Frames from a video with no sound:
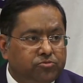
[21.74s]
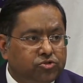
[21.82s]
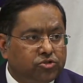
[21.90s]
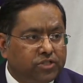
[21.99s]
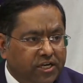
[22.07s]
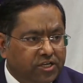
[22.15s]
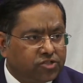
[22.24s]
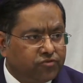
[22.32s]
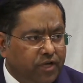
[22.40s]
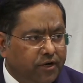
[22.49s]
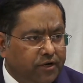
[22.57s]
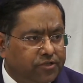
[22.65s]
so that is
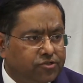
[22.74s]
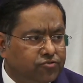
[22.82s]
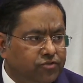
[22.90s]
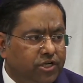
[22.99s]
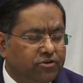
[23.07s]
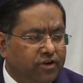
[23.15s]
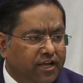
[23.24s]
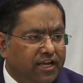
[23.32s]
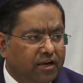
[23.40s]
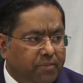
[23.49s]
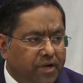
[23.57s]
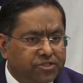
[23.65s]
where it is. We are
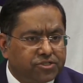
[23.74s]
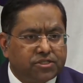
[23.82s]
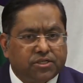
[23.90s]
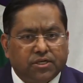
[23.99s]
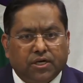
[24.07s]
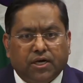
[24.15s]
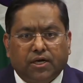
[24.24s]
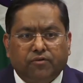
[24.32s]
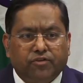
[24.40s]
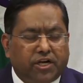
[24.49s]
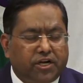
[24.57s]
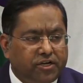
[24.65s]
trying our best,
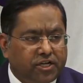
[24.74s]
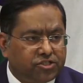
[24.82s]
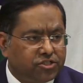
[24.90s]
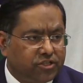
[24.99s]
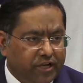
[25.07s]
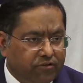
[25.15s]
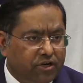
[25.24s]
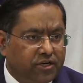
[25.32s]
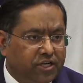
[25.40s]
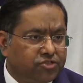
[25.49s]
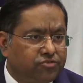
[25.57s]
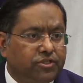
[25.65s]
and we are in touch, regular
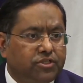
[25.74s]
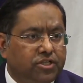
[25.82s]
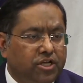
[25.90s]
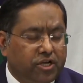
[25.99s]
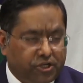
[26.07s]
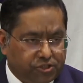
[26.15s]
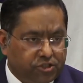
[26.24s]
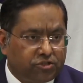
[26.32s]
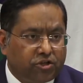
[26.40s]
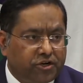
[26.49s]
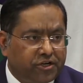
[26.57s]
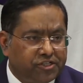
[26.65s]
touch with Russian
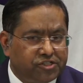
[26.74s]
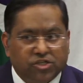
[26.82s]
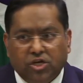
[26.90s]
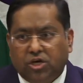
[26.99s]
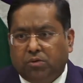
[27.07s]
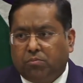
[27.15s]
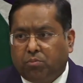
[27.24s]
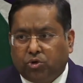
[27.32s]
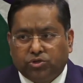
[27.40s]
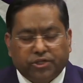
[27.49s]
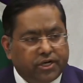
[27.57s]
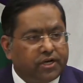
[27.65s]
authorities,
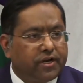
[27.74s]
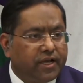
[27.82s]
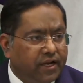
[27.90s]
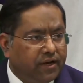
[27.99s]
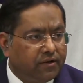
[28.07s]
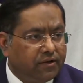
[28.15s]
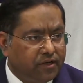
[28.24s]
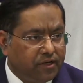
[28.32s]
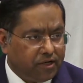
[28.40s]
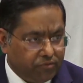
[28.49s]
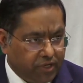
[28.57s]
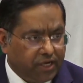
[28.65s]
both here in
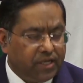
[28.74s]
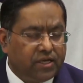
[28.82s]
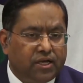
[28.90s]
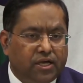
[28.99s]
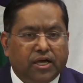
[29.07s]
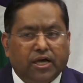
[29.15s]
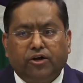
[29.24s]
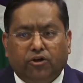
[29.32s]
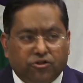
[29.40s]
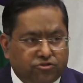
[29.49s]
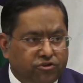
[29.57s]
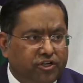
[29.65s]
New Delhi and
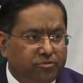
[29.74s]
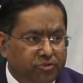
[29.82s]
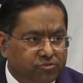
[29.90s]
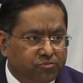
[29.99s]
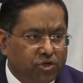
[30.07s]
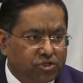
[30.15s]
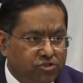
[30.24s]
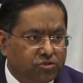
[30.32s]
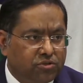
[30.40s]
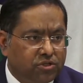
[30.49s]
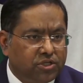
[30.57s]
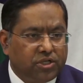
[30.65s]
also in Mos
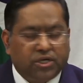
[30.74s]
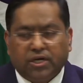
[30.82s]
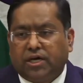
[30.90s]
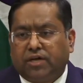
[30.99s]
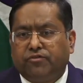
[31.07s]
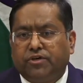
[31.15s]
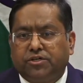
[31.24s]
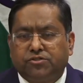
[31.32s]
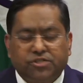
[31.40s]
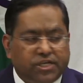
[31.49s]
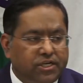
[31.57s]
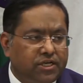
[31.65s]
Moscow. And we are
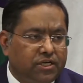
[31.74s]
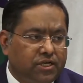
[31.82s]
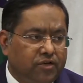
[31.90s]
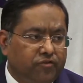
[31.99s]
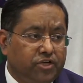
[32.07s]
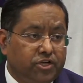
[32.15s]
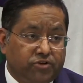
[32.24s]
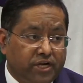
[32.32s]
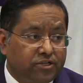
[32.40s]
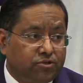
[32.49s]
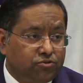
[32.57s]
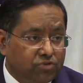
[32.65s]
seeing, uh, we are
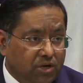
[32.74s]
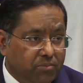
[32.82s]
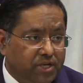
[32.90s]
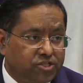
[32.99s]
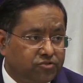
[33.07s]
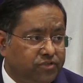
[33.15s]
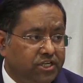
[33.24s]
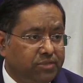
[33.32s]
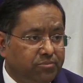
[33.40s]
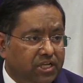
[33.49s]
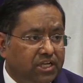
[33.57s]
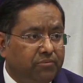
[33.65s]
trying to do our best. We are
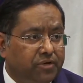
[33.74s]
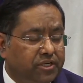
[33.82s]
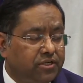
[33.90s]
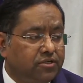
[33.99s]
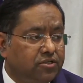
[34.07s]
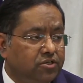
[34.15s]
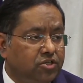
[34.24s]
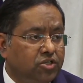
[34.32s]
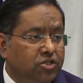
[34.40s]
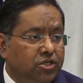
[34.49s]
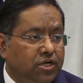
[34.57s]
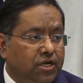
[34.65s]
deeply committed
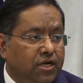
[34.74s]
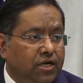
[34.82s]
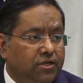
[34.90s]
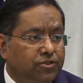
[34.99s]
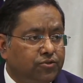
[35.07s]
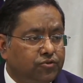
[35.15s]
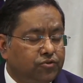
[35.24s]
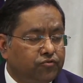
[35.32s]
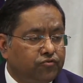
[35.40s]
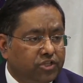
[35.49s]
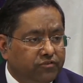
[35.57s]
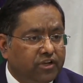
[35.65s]
uh,
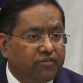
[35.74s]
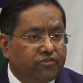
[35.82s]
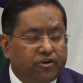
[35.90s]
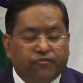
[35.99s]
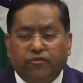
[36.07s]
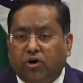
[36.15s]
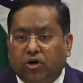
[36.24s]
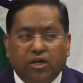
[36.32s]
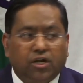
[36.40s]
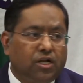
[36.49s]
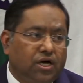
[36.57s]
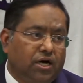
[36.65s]
for the welfare of
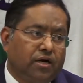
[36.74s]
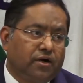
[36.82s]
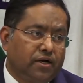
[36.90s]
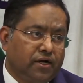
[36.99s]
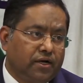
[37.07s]
all our